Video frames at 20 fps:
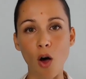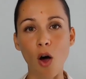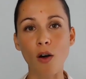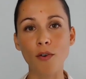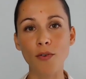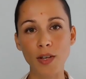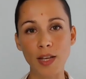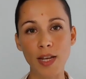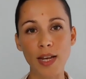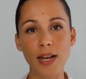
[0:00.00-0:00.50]

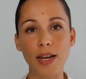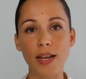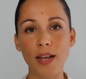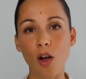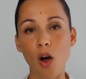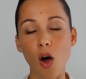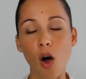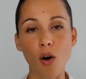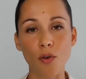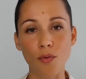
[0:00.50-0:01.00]
of
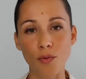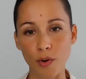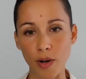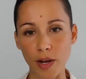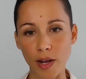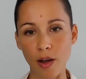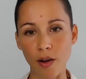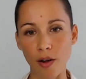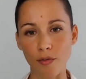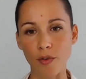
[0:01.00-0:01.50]
healing, of
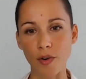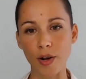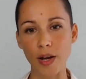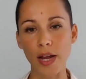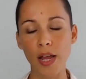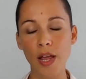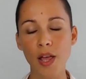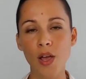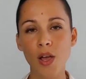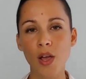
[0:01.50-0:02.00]

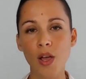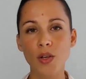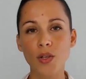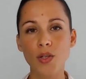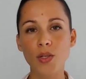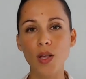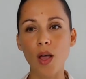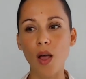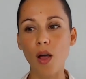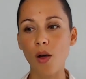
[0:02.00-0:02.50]
recovery.
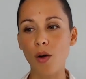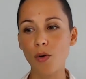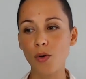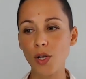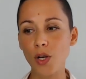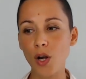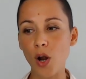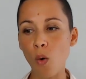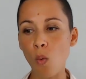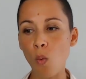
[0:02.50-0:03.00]
So,
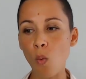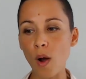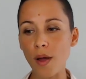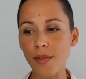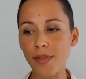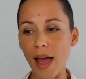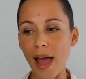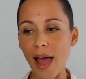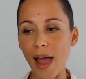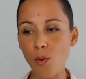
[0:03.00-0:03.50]

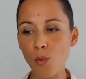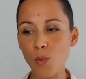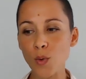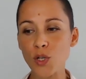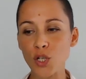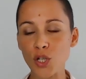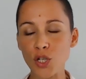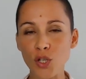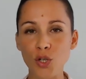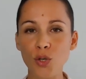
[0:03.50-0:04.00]
what I
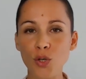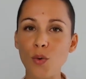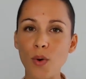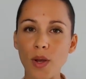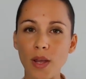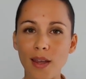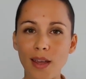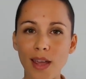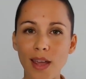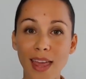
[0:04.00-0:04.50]
was
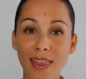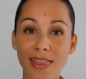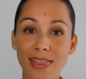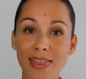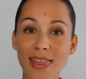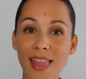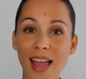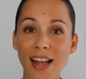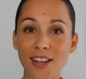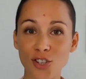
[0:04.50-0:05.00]
doing
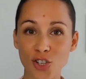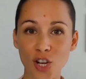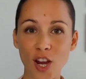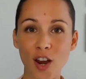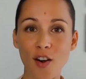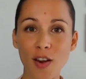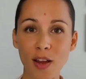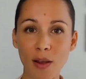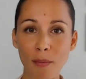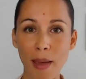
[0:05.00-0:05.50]
and not
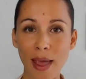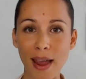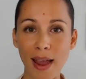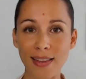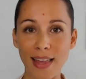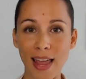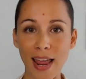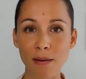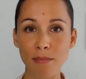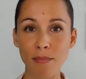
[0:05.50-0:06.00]
sharing back
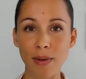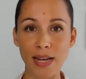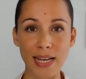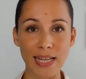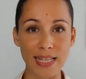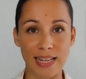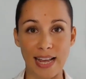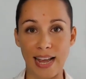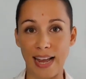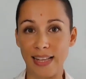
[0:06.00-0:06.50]
then,
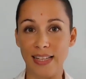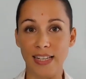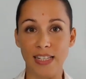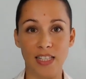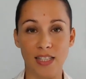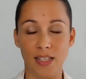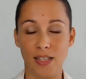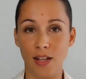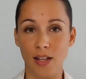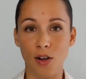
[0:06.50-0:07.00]
because I
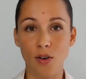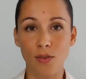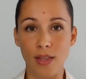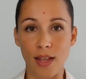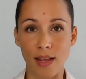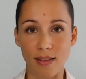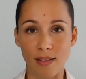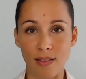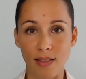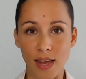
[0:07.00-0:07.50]
didn't know
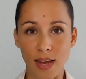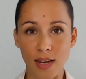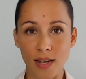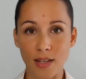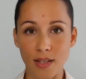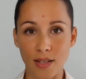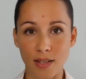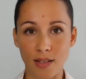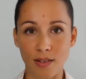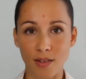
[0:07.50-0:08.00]
that
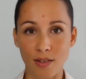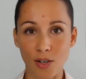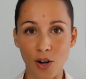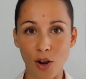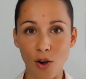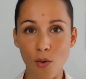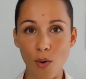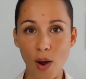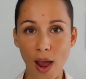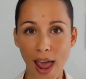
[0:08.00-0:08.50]
things,
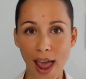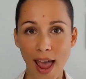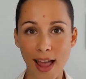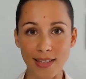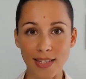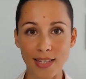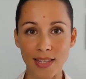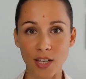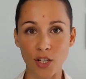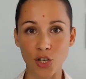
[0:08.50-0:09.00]

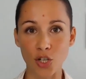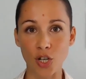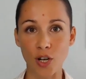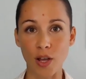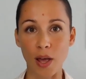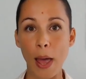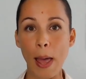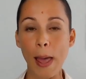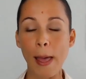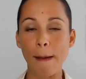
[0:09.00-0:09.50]
had such
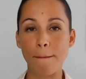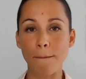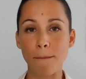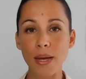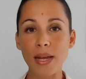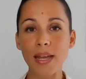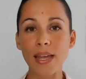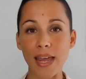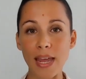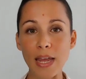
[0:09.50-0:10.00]
a
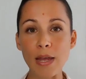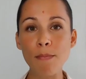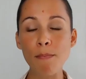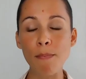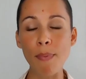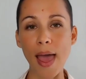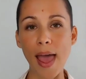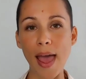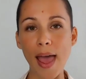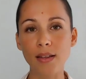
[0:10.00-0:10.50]
big
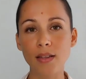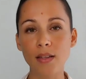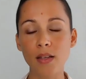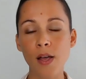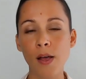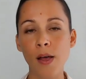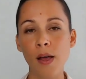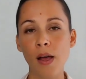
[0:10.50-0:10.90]
impact.